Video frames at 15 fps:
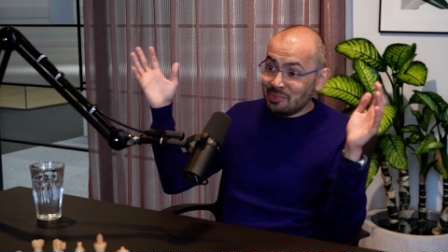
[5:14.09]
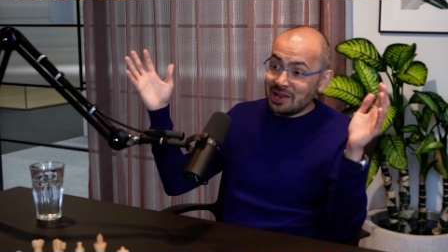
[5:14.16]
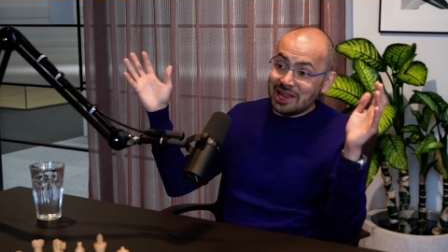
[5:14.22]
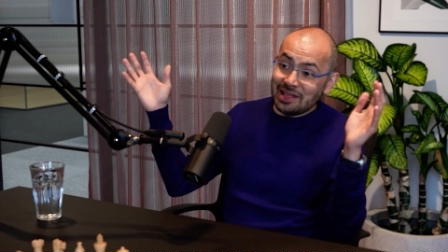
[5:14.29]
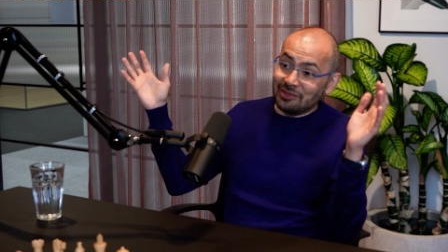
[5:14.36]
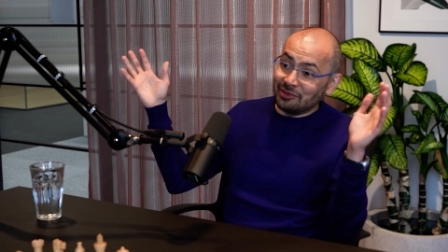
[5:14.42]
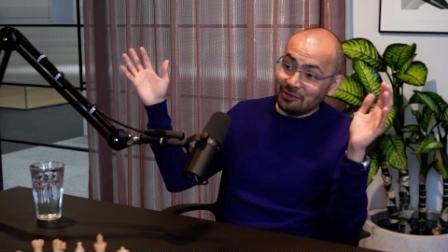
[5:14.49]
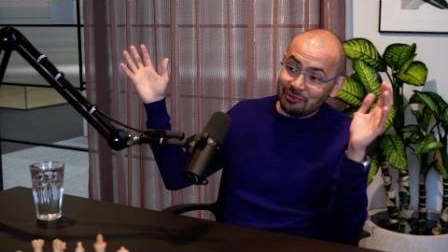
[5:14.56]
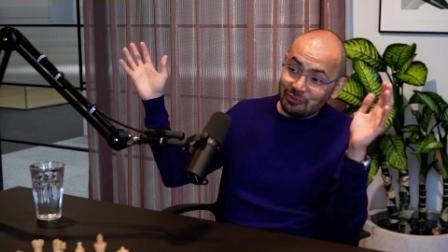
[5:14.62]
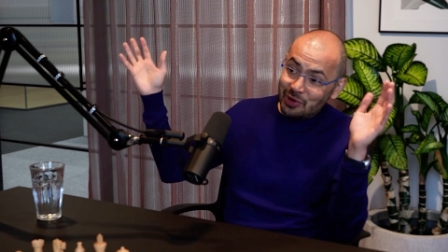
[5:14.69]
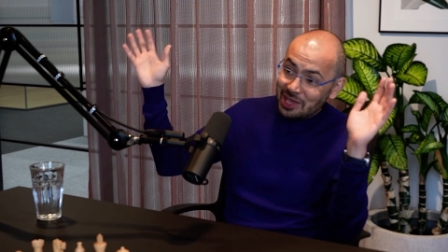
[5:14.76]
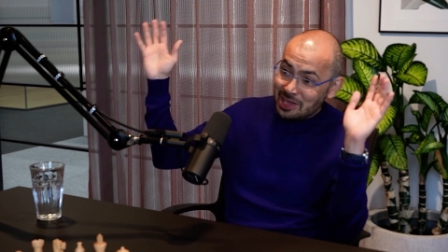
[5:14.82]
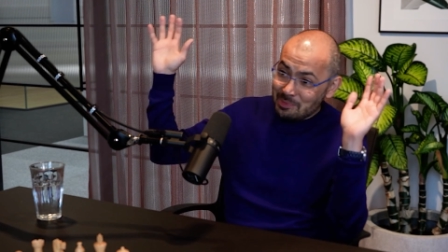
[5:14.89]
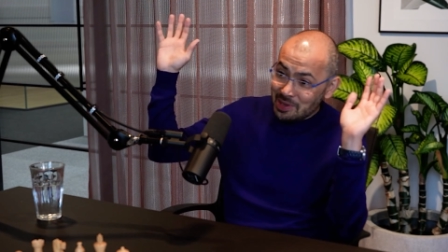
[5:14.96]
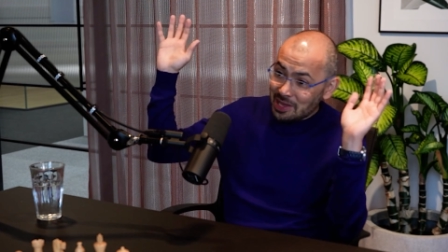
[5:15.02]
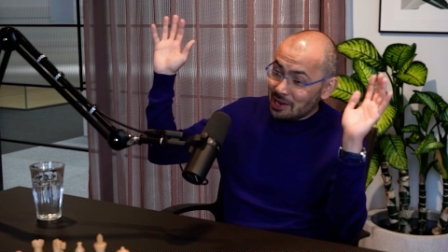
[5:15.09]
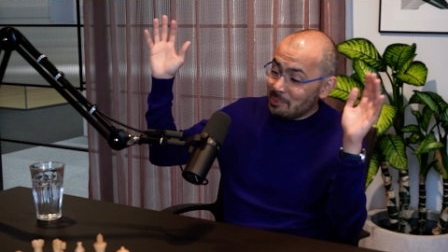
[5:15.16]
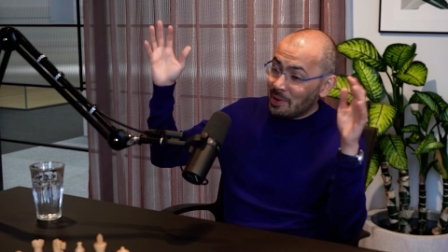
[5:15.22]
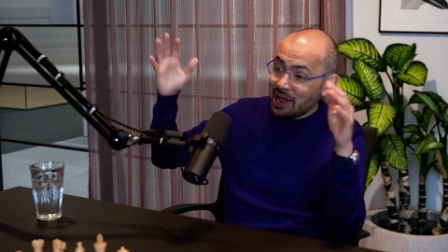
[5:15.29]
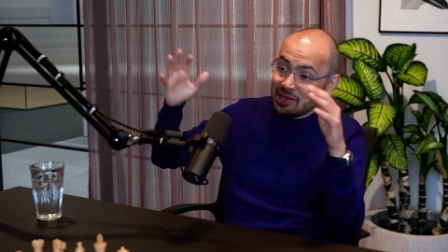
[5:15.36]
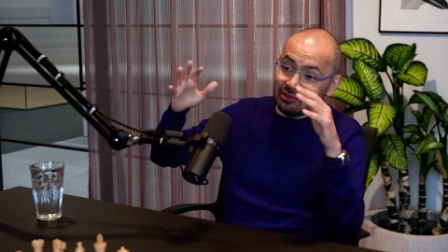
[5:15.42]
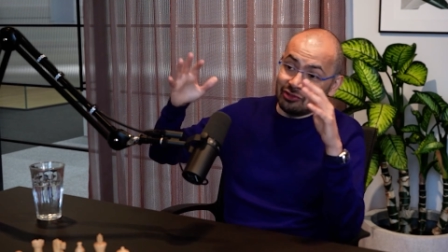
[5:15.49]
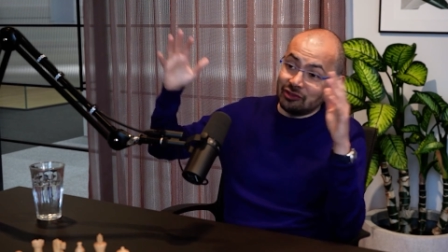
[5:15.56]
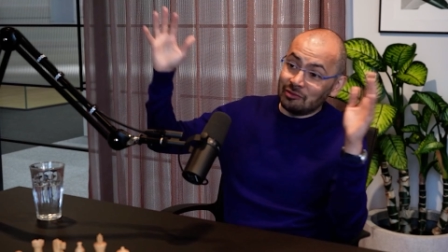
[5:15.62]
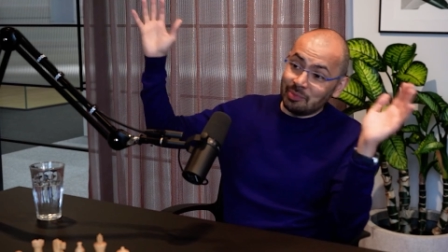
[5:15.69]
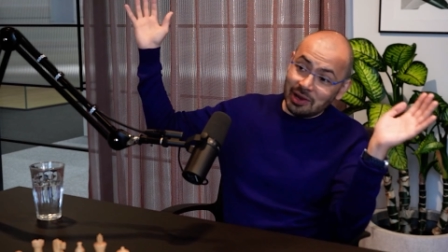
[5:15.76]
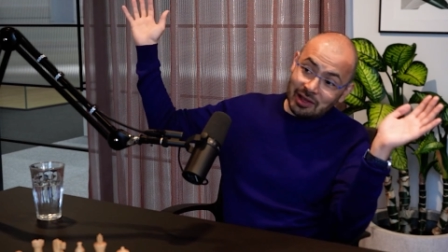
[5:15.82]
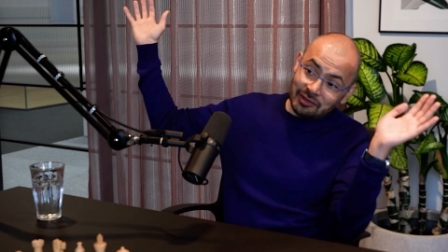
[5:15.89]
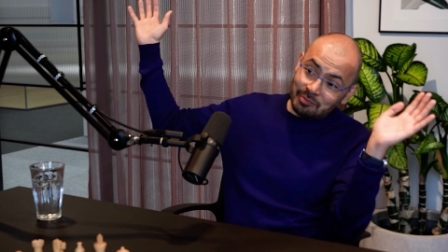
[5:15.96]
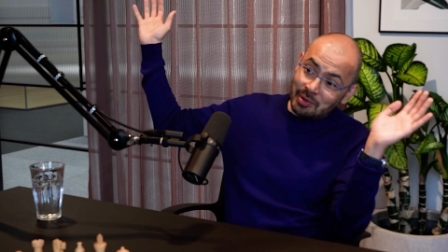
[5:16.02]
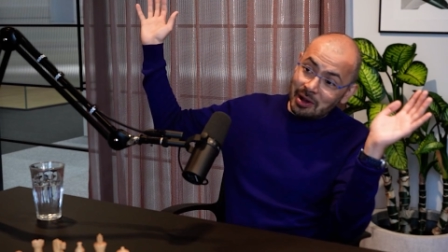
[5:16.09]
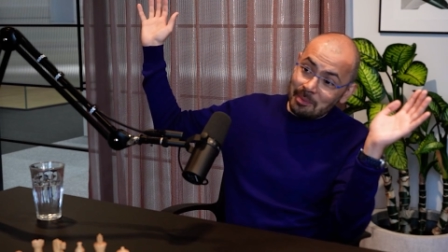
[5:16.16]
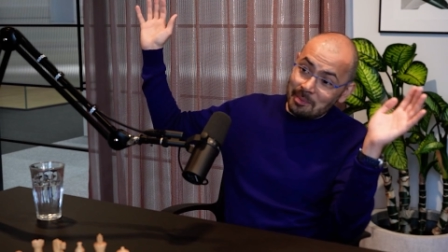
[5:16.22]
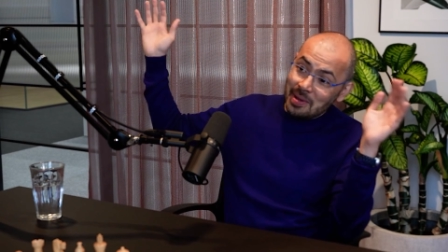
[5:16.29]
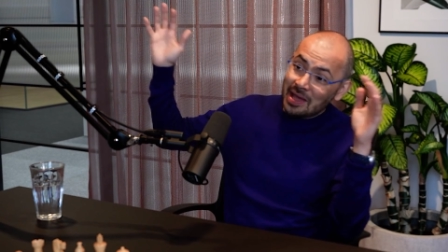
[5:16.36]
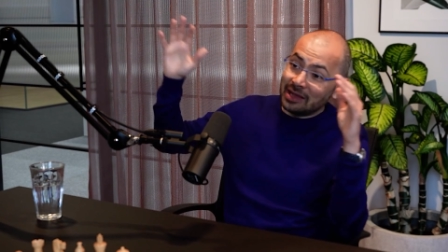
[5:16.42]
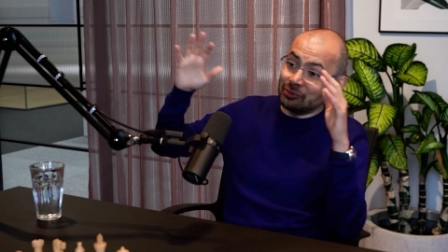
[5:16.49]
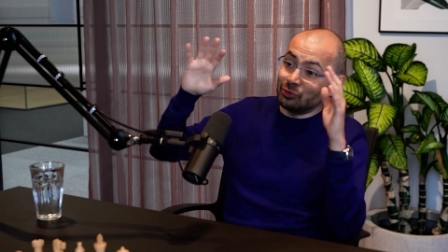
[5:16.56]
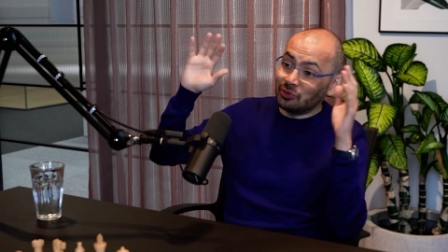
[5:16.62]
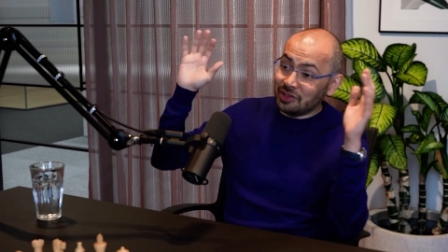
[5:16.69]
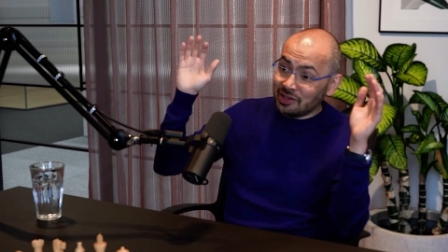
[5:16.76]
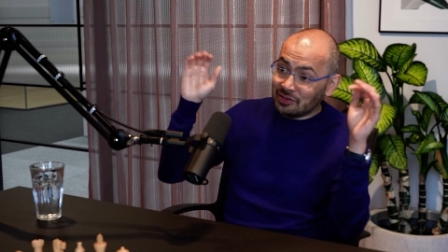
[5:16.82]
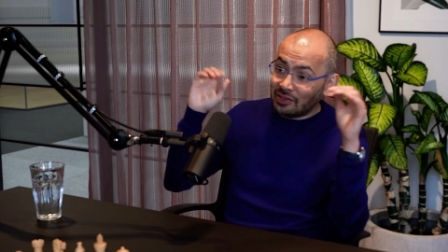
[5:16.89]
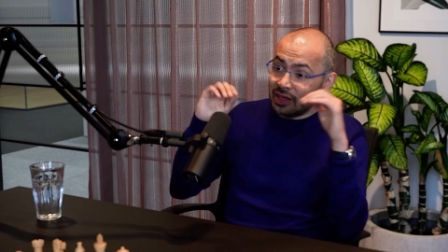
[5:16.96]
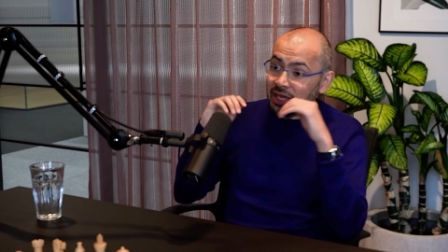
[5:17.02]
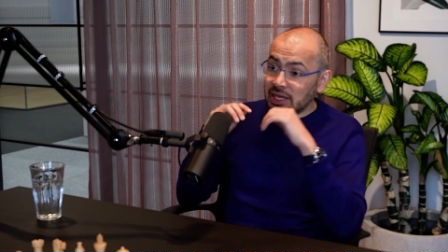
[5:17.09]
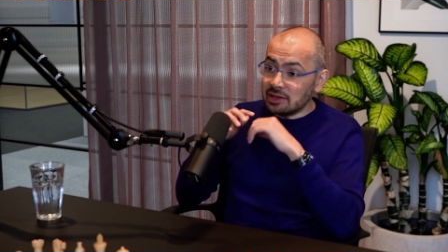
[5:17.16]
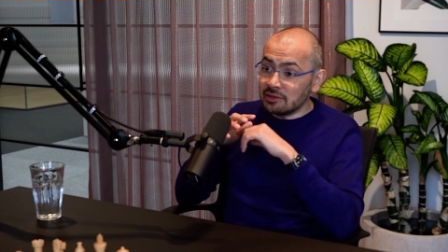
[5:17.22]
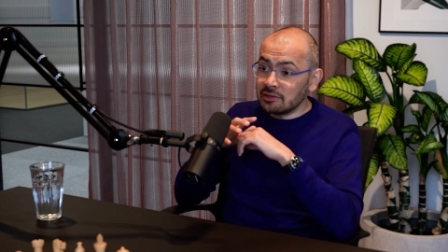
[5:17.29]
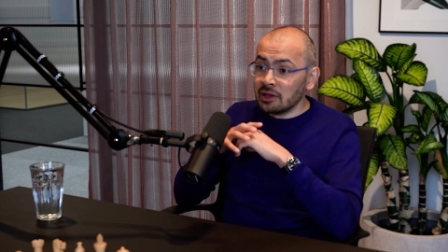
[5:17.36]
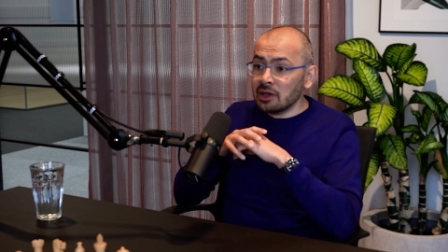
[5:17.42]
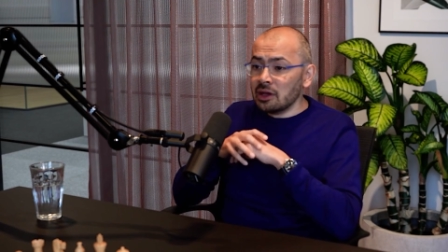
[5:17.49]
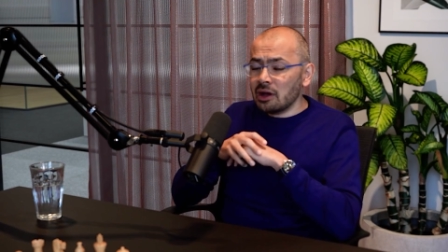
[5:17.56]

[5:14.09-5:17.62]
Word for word: millions of Wikipedia pages plus PubMed, all these things.